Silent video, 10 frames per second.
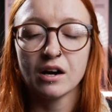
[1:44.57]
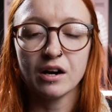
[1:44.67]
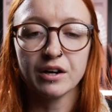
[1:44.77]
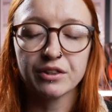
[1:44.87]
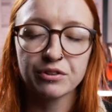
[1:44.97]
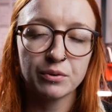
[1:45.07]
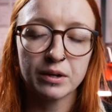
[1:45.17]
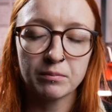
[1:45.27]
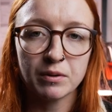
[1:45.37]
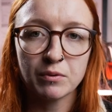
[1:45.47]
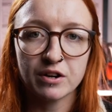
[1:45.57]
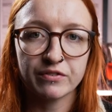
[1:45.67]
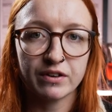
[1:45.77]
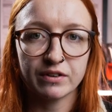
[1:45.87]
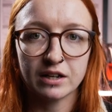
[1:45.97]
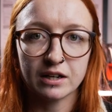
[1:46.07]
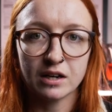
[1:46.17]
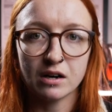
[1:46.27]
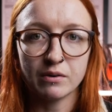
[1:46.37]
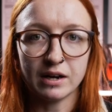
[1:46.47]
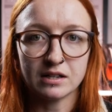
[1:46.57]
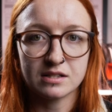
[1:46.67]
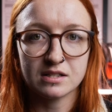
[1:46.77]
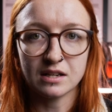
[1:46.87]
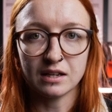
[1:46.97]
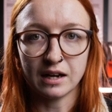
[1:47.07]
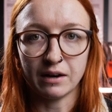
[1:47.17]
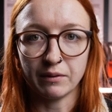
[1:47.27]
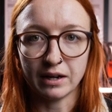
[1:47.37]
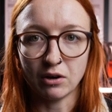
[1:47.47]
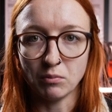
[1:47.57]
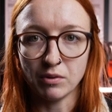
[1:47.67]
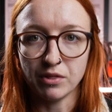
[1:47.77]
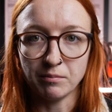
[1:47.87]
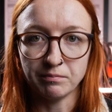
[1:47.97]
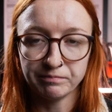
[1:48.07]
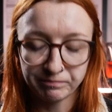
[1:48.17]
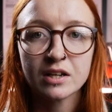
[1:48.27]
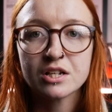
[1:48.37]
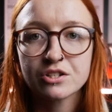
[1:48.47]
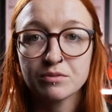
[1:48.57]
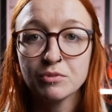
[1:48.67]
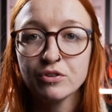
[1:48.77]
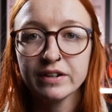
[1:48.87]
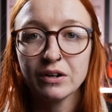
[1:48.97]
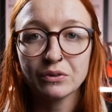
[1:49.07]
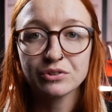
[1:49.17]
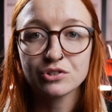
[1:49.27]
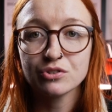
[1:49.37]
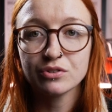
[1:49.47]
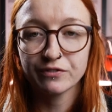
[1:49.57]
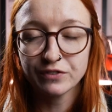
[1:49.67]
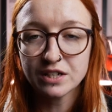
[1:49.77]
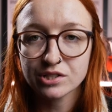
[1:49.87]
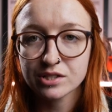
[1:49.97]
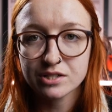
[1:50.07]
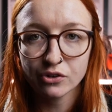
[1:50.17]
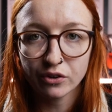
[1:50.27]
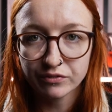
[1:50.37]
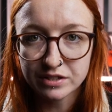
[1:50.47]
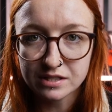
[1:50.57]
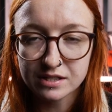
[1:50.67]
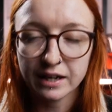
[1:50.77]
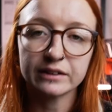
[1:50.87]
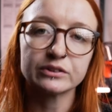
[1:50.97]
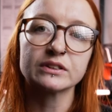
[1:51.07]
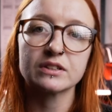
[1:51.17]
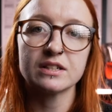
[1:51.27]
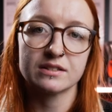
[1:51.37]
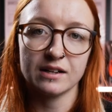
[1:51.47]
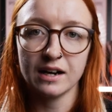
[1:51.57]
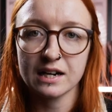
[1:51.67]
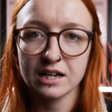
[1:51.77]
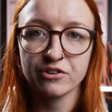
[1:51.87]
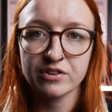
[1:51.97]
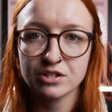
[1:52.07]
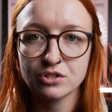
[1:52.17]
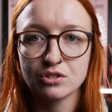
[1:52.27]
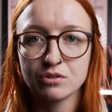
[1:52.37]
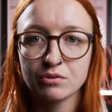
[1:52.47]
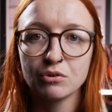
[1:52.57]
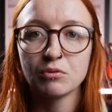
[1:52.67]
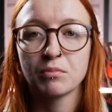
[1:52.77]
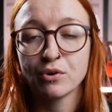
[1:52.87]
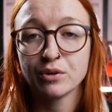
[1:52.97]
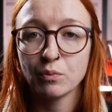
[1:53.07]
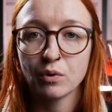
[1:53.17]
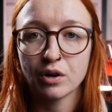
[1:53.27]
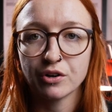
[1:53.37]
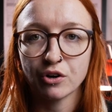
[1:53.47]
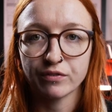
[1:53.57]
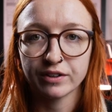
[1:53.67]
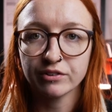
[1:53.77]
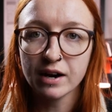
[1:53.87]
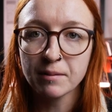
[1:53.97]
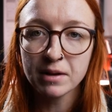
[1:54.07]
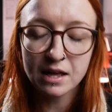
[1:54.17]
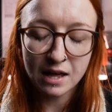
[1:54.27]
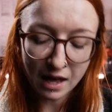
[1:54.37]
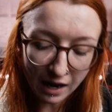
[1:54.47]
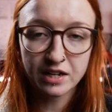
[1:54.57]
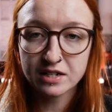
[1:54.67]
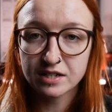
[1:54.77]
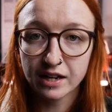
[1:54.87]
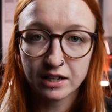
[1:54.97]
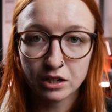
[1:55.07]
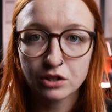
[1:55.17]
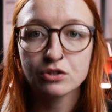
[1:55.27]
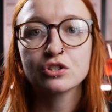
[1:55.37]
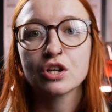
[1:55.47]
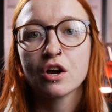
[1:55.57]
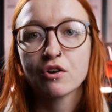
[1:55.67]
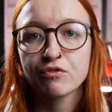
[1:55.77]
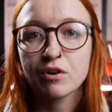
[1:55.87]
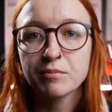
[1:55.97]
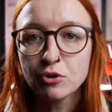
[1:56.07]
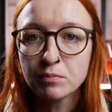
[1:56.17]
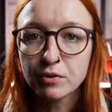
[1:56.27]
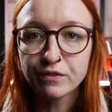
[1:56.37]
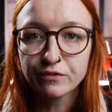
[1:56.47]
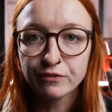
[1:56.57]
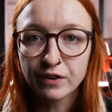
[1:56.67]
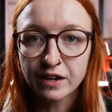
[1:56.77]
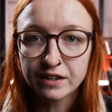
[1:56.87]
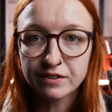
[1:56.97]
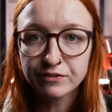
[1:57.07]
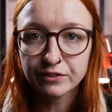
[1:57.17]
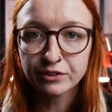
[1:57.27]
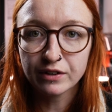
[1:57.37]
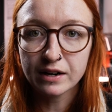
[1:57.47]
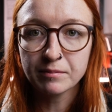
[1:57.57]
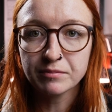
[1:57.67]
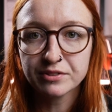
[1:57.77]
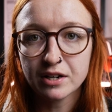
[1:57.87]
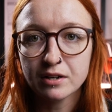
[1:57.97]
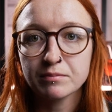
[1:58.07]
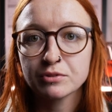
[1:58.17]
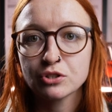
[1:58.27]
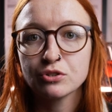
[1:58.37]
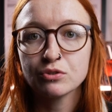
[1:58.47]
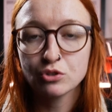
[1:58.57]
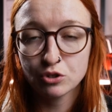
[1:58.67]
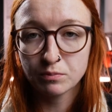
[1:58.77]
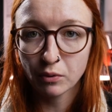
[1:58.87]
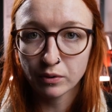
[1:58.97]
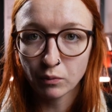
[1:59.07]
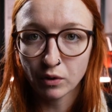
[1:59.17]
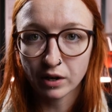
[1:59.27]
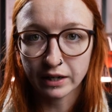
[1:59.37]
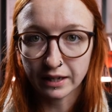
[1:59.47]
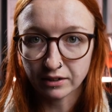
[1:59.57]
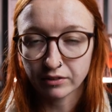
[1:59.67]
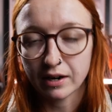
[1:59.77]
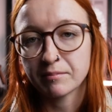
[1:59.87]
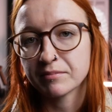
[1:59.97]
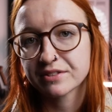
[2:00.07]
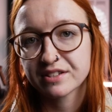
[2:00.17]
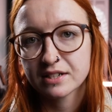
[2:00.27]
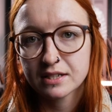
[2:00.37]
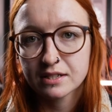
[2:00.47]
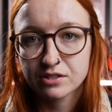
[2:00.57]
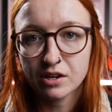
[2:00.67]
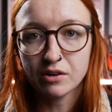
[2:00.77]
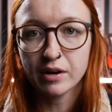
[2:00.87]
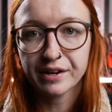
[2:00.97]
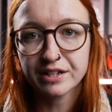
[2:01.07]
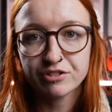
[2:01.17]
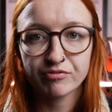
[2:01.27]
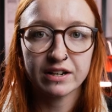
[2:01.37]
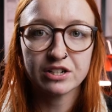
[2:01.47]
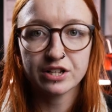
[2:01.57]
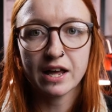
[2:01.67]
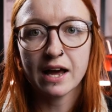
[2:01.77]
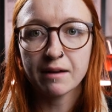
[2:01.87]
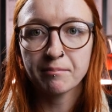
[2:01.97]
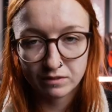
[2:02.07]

I thought it'd be worth giving it a go and seeing how I get on with them. So moving on to the features of these scales, these are accurate to zero point one of a gram. They can take loads from zero point five grams up to two point one kilograms. So a nice range there.